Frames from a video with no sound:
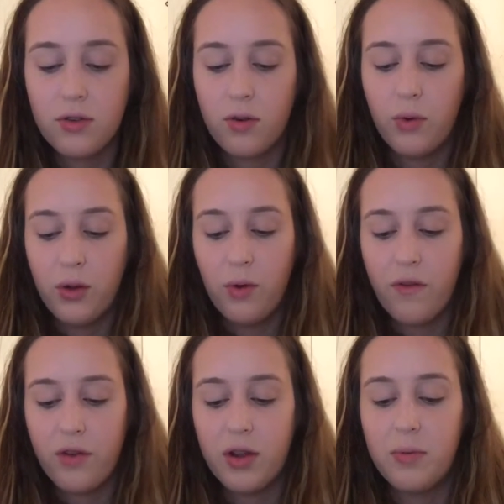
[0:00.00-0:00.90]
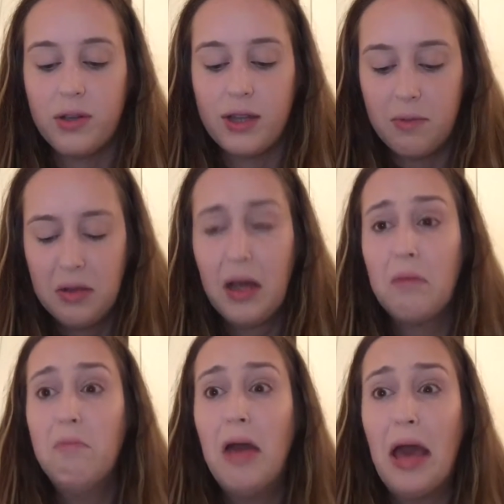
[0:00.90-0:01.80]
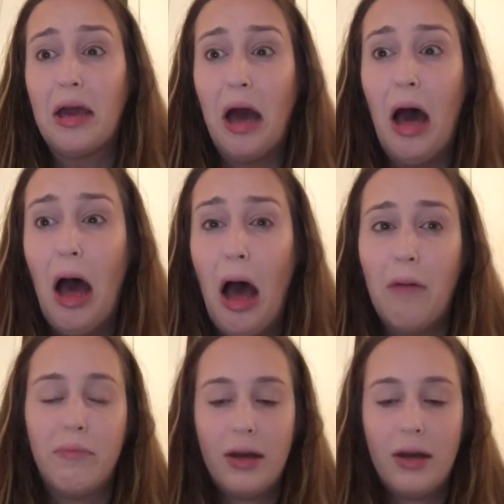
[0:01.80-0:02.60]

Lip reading: or what do you want for your birthday? I'm like, makeup!